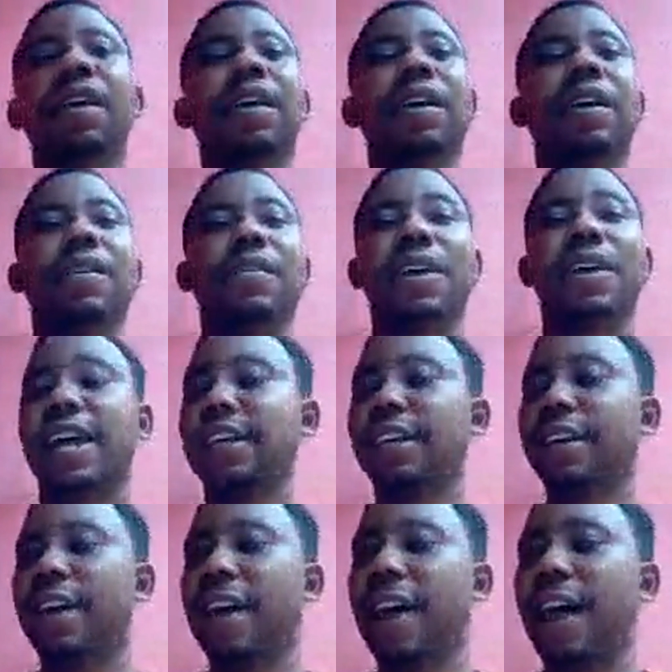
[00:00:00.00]
All
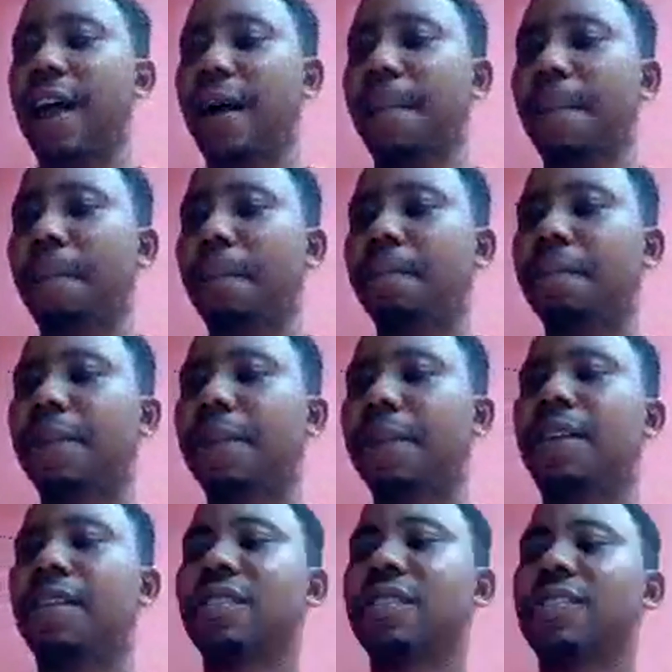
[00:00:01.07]
right.
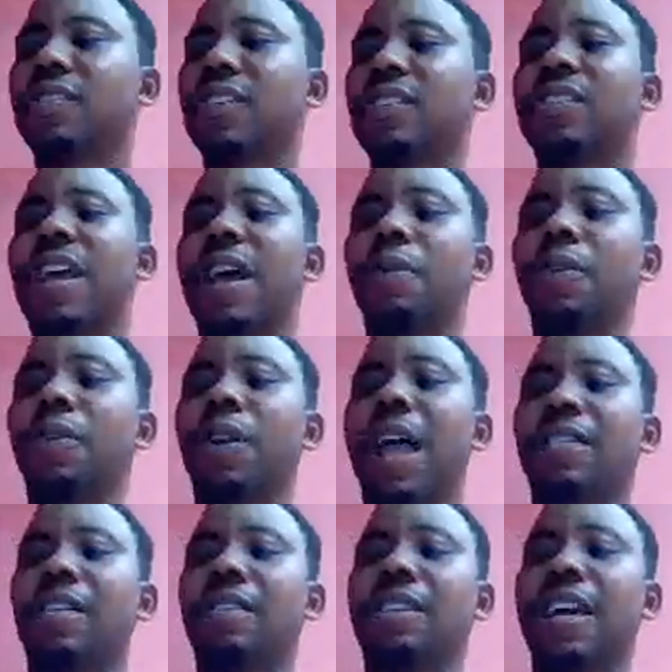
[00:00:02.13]
The system will
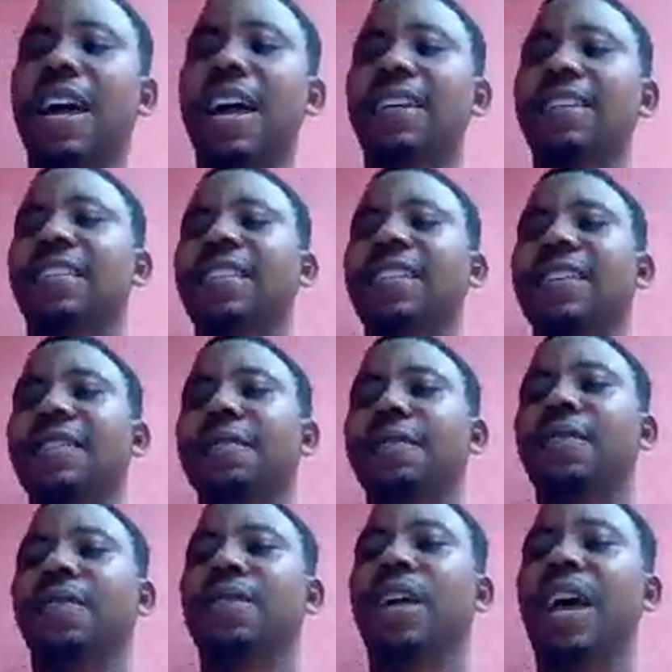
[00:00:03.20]
recognize
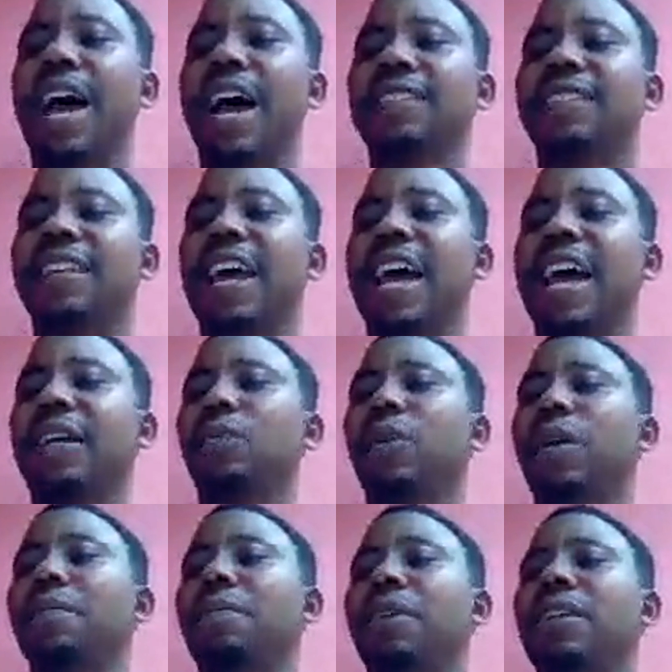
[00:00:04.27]
that and
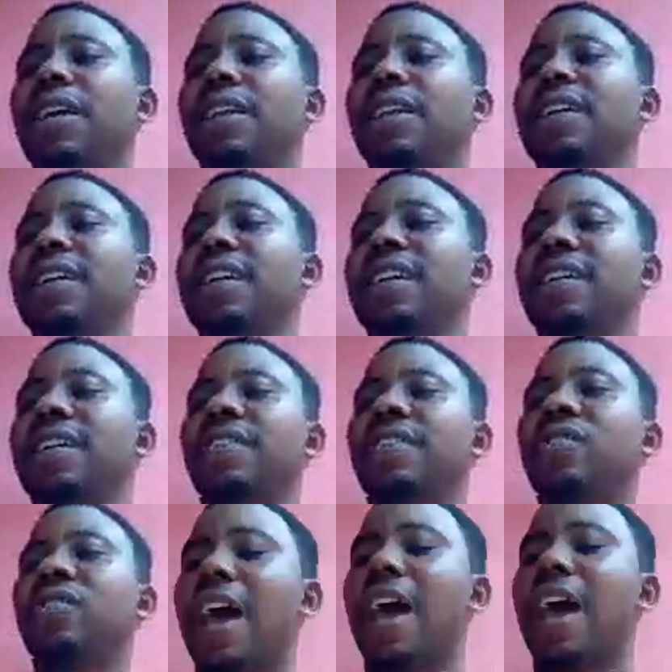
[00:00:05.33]
will immediately
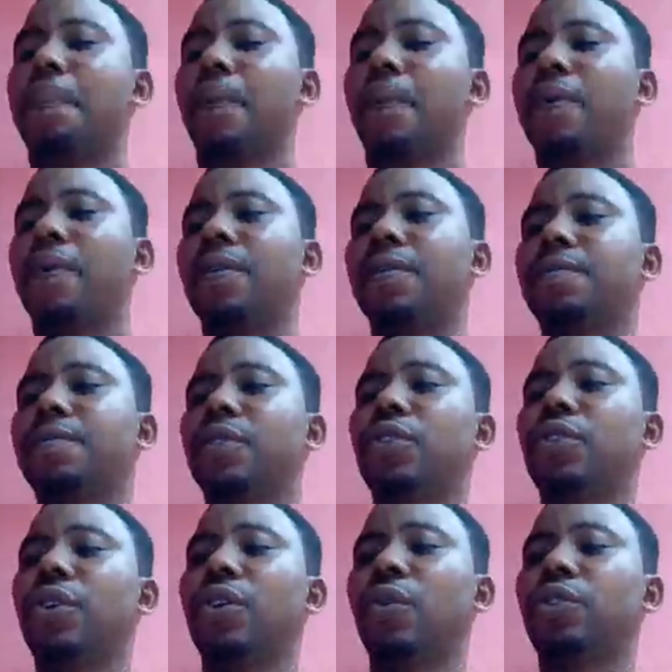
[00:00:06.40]
step
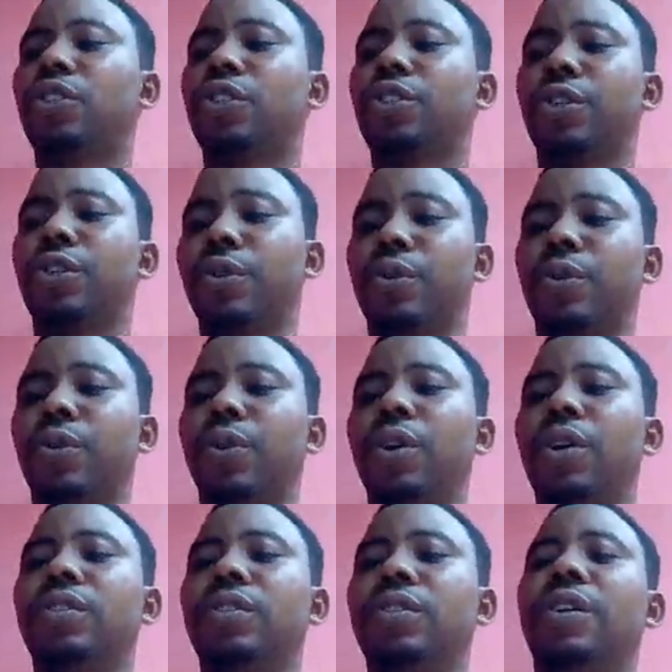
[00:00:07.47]
you through
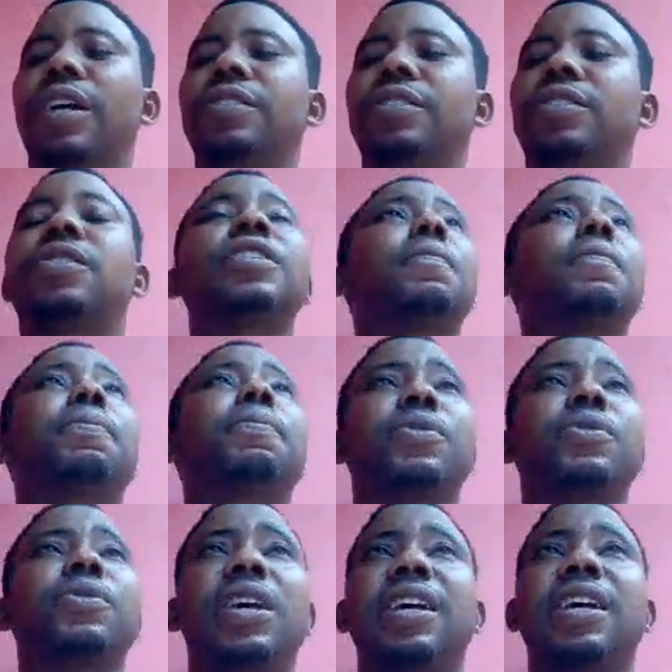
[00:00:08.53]
the registration
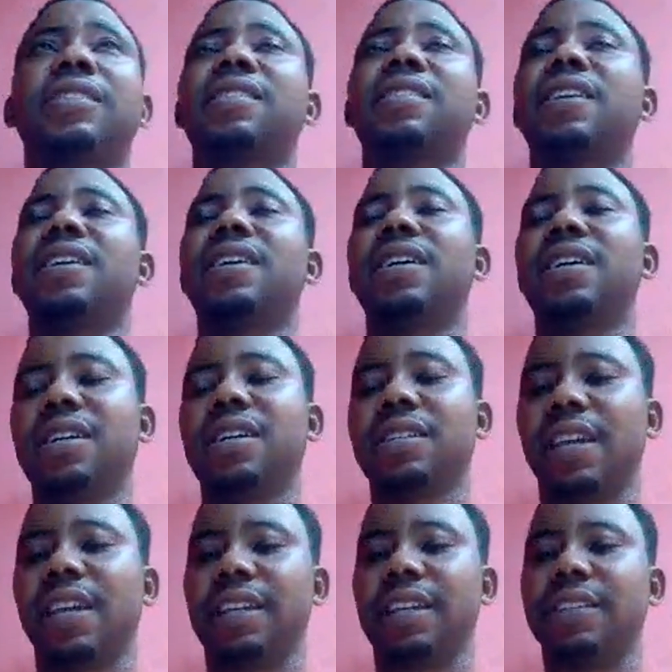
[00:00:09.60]
process
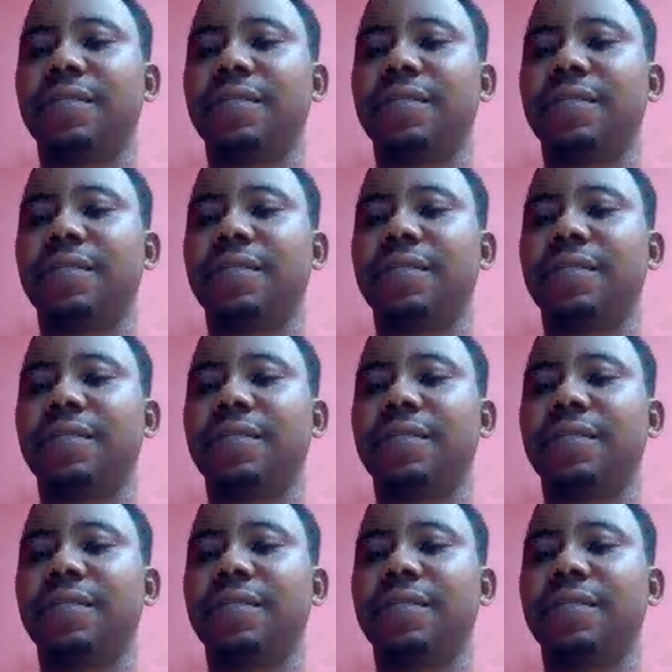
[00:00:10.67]
again.